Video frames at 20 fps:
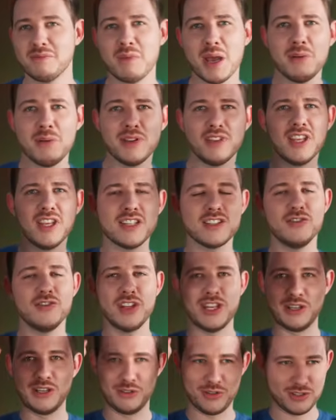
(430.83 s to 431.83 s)
in. Maybe this
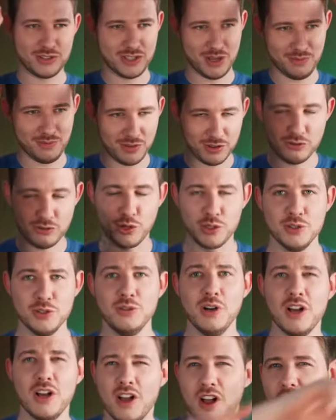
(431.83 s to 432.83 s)
video is something for
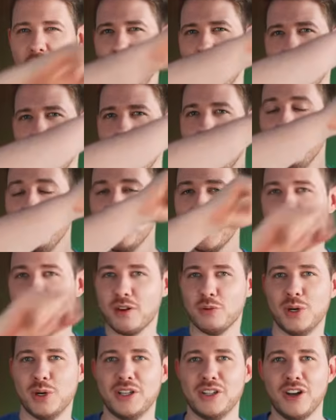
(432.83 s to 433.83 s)
you or the
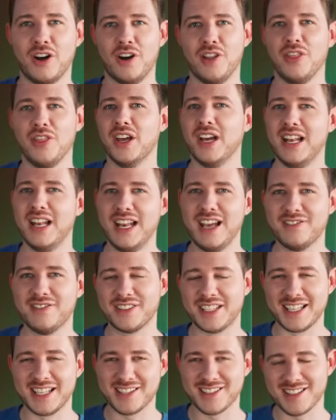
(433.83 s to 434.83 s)
other one on the
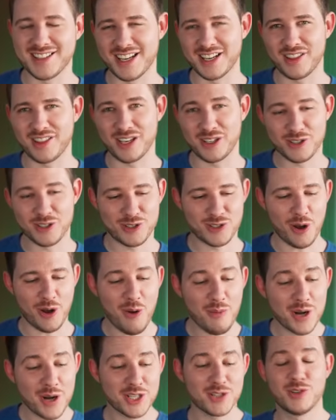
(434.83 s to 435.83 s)
left-hand side. Thank you
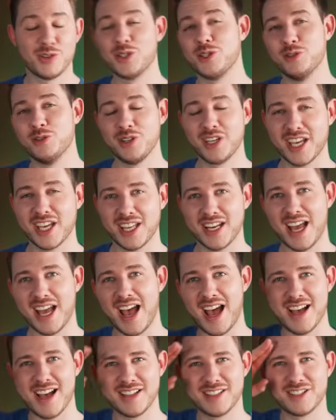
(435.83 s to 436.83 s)
so much for tuning in
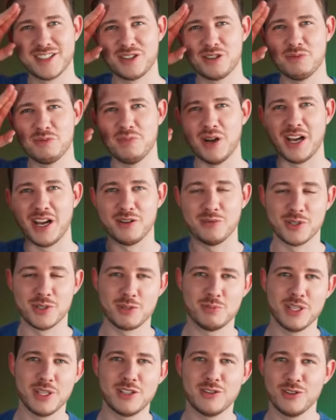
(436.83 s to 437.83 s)
and goodbye. I will
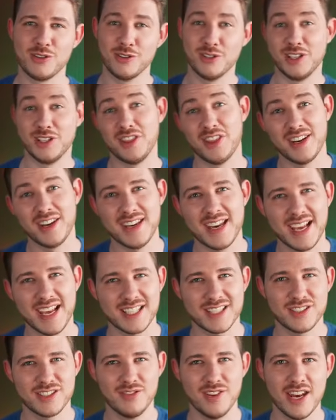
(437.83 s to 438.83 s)
speak to you in the
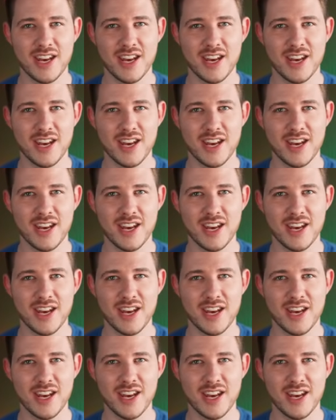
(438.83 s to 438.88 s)
next